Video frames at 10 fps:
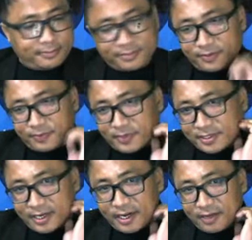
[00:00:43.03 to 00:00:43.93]
We
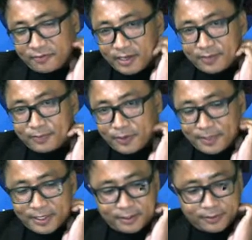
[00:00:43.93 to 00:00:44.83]
still have one more
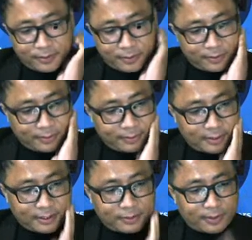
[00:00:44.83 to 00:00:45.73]
minute to go.
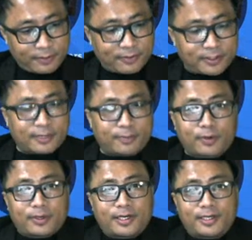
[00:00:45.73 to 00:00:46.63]
Let's wait for some
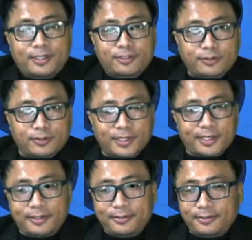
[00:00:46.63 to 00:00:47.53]
more learners to join
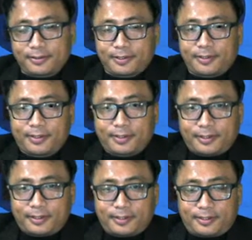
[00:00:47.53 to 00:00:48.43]
in.
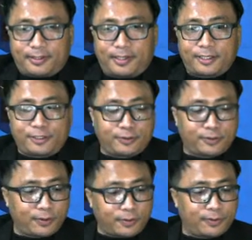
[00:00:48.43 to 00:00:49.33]
As you
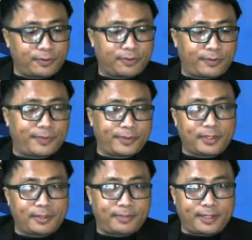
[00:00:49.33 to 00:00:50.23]
know, we
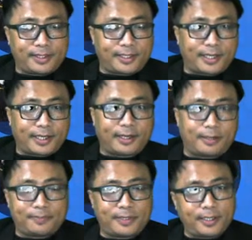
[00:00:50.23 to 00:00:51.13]
will be taking
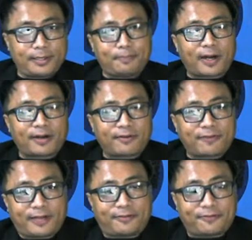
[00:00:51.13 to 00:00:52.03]
up the part
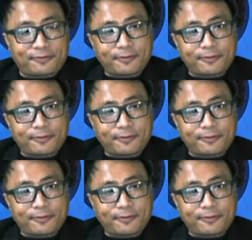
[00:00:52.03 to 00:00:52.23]
5